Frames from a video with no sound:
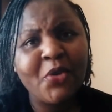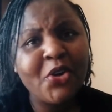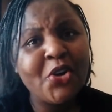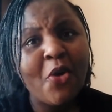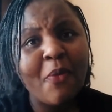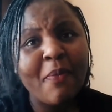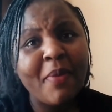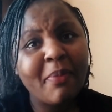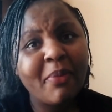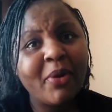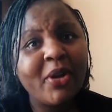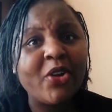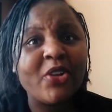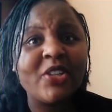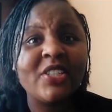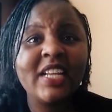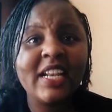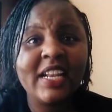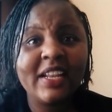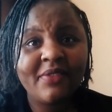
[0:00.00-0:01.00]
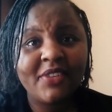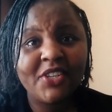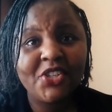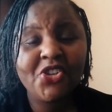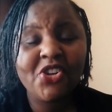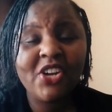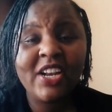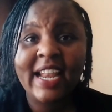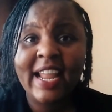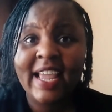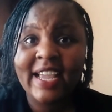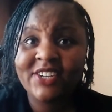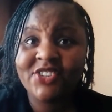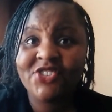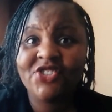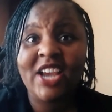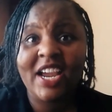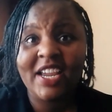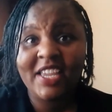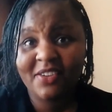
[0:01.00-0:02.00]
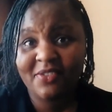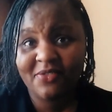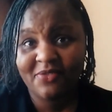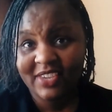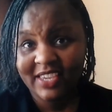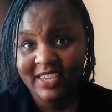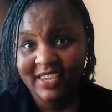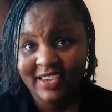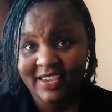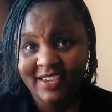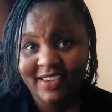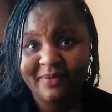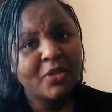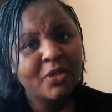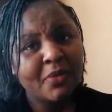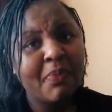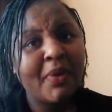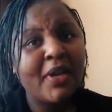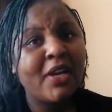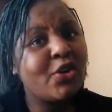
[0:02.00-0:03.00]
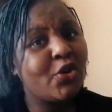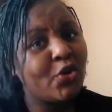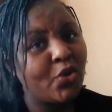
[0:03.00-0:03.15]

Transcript: We know people on television like Jackie Vike who speak